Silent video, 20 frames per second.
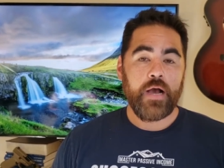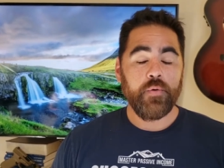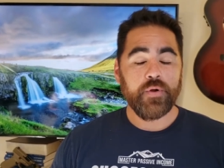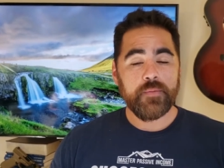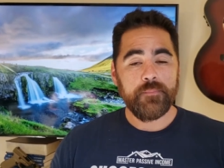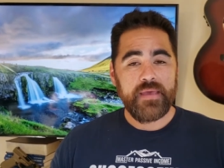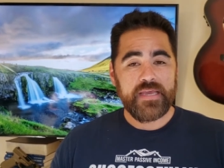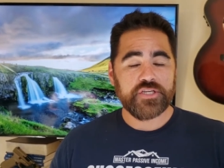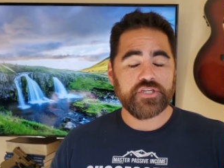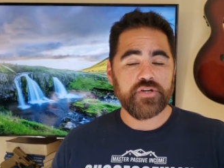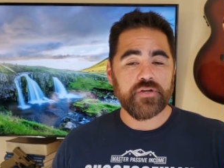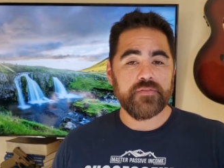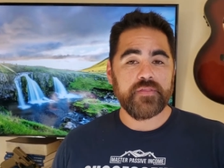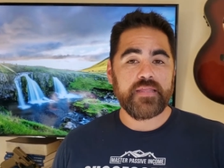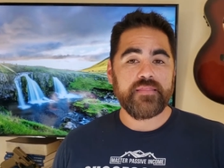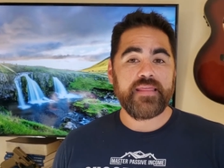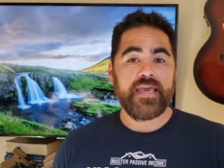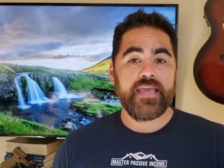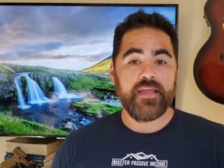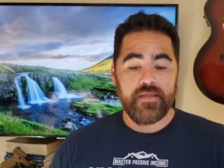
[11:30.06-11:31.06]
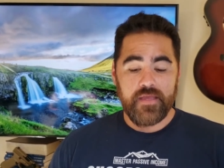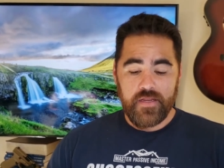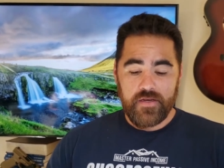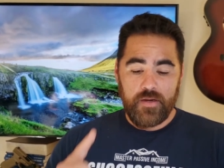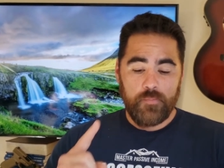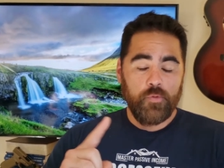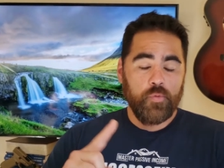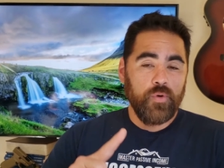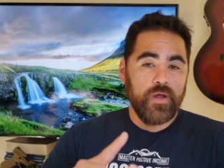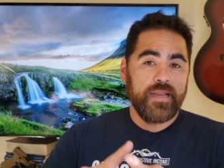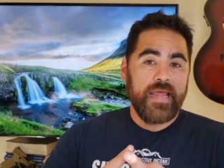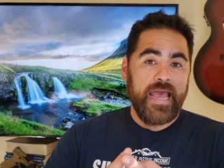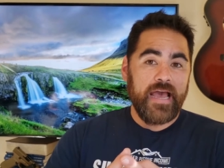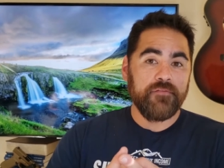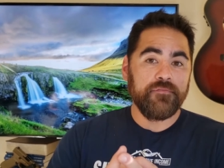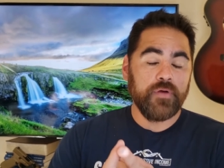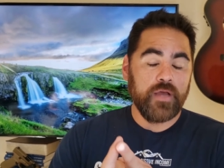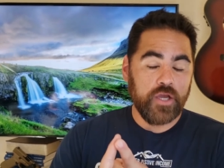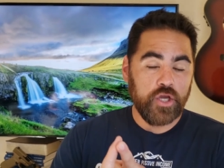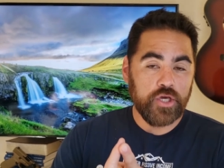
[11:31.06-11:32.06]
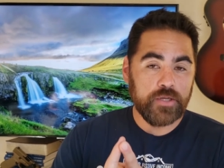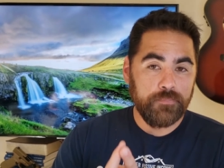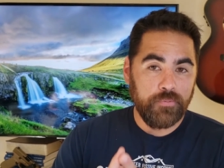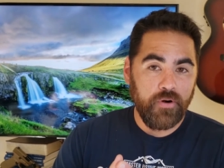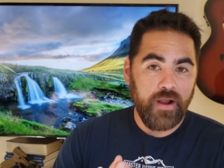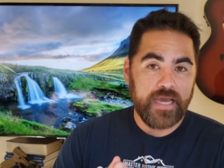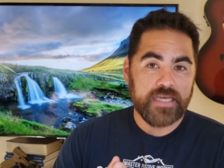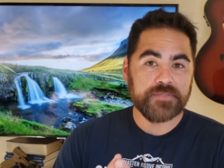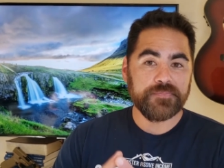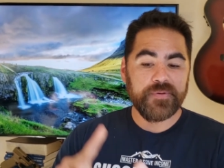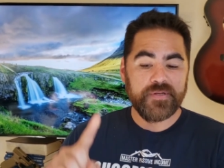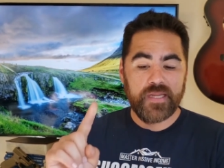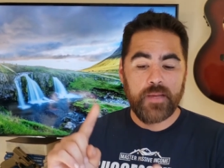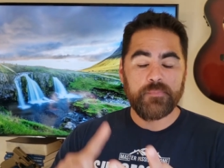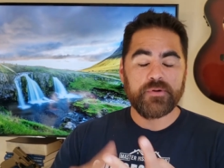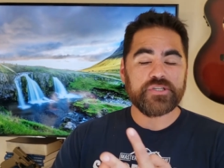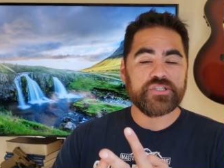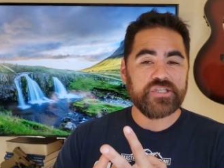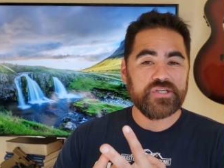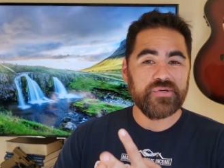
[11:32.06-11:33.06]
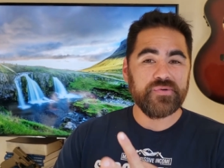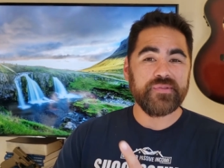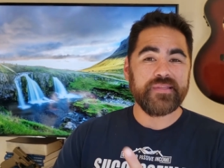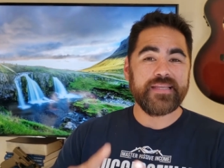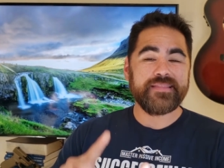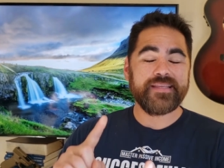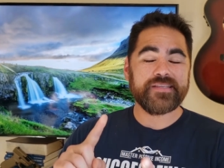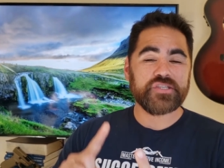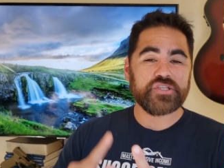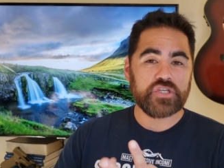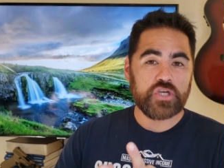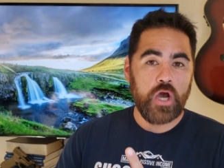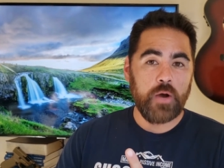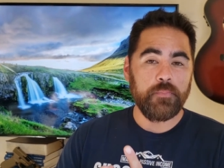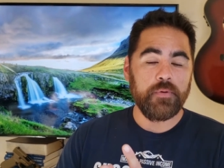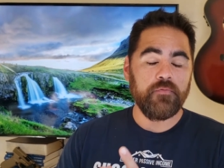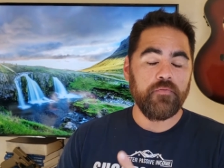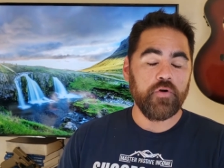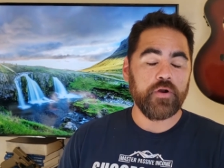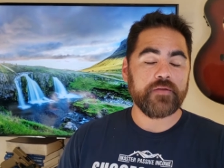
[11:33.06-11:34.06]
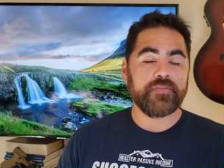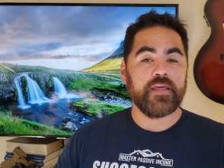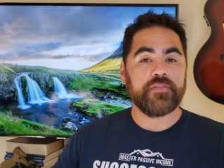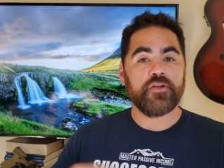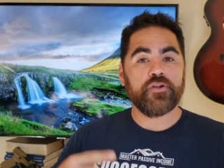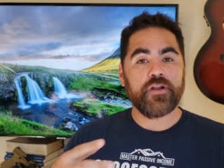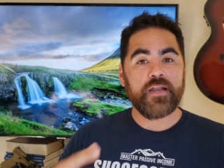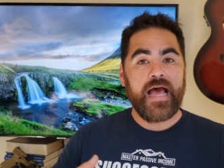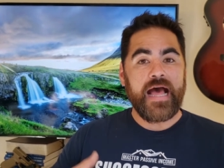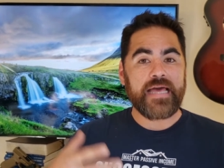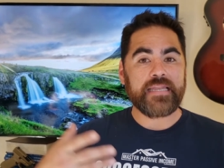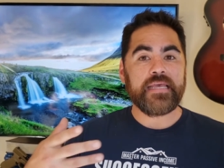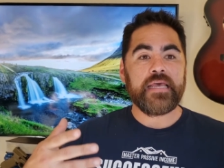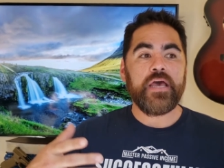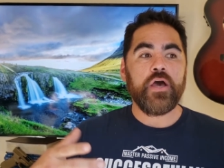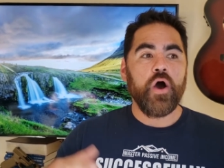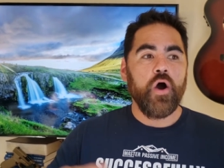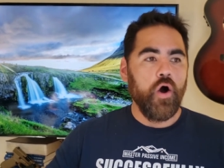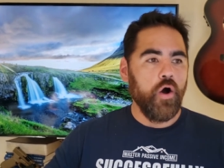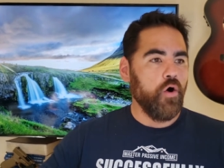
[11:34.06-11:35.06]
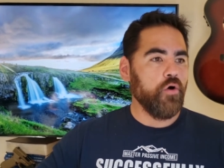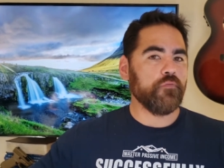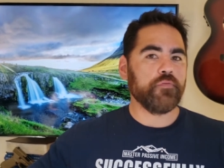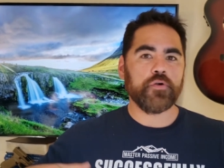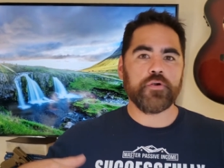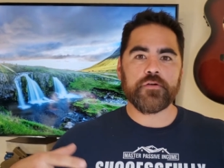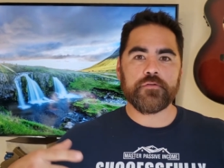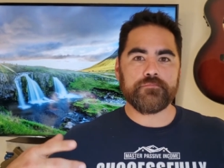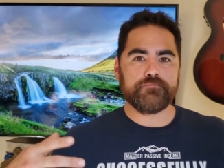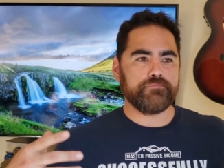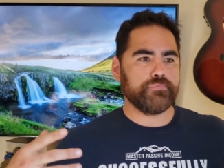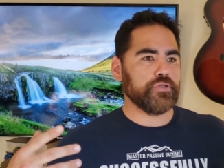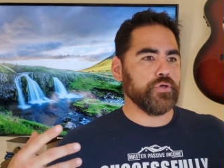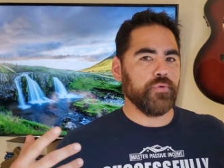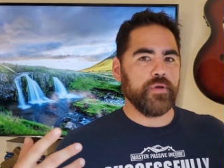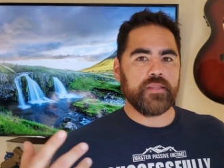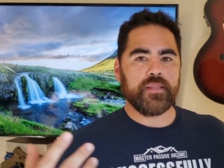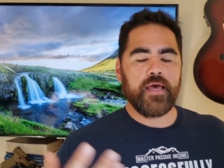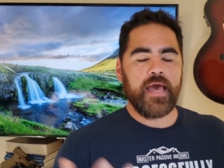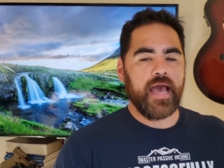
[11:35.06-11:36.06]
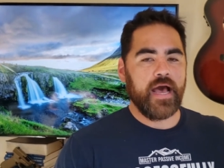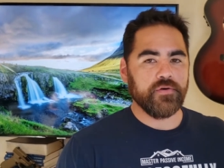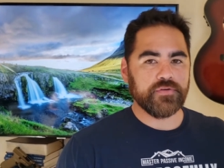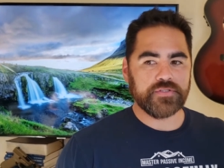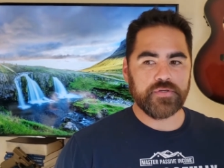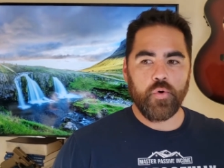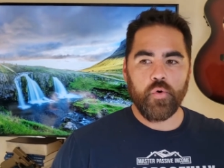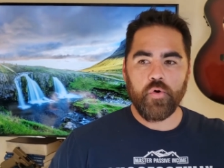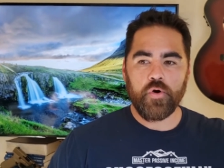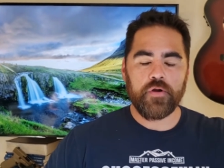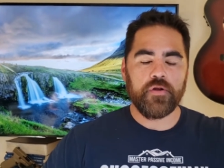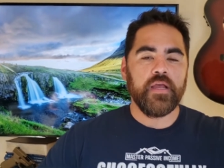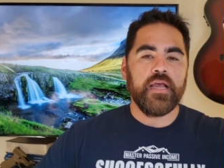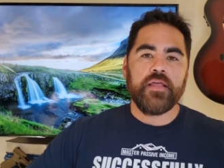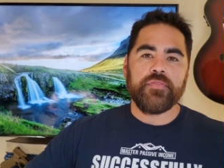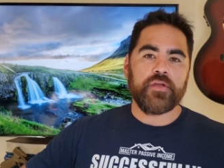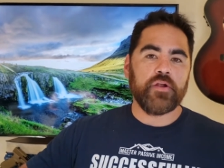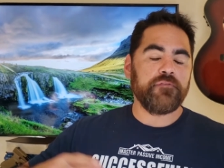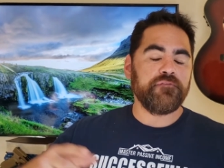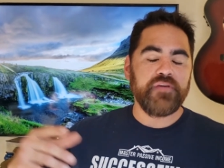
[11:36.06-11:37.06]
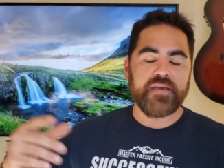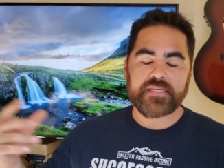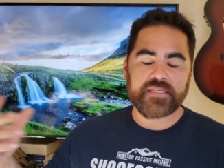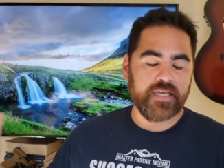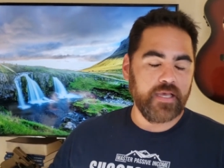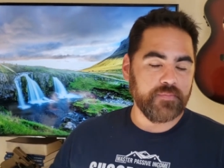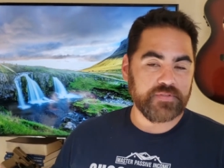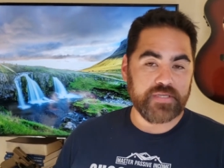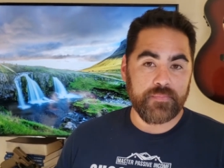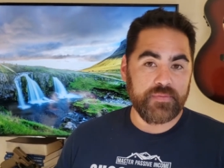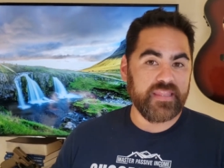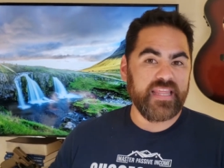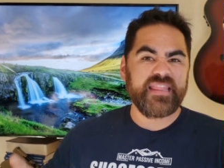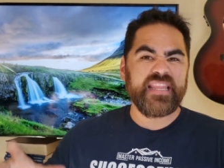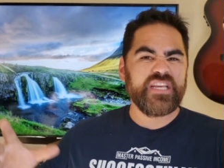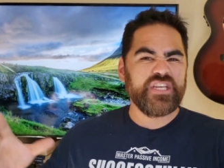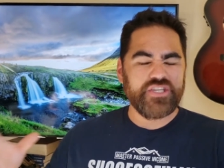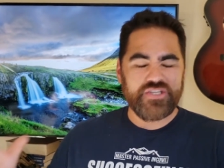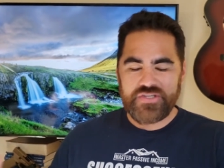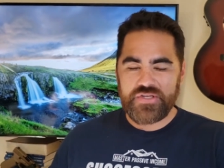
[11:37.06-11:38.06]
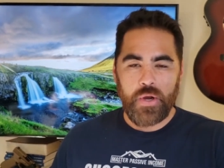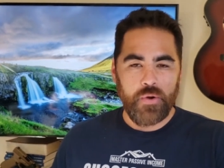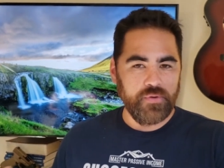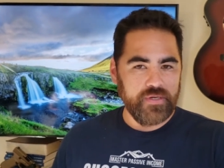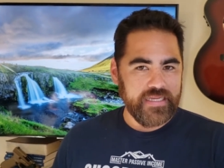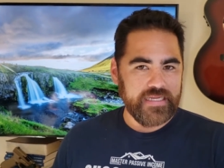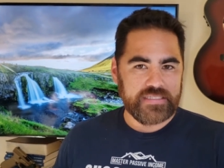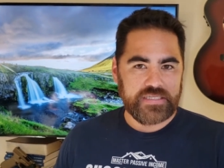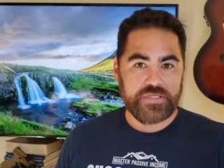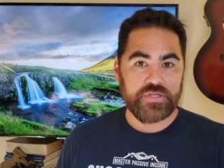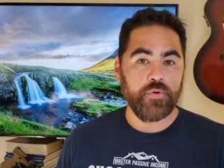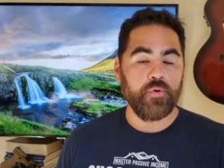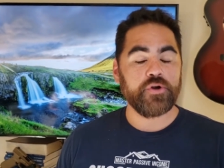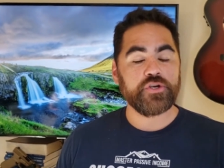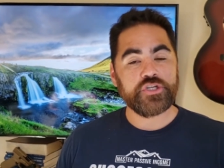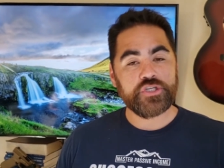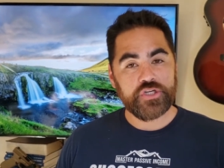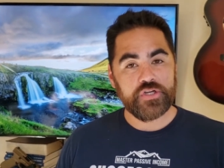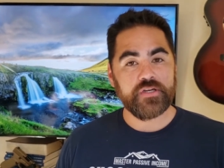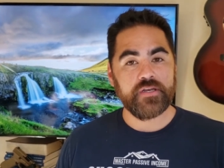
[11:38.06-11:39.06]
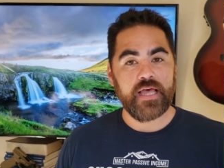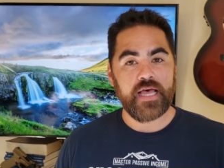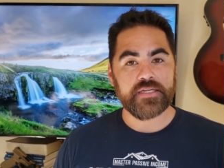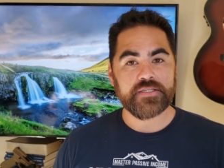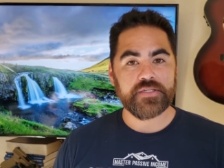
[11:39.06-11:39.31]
want to make sure that they, number one, have a good price, but number two, that the scope of work, that they're not overdoing the house or they're fixing up something that they don't need to do or should not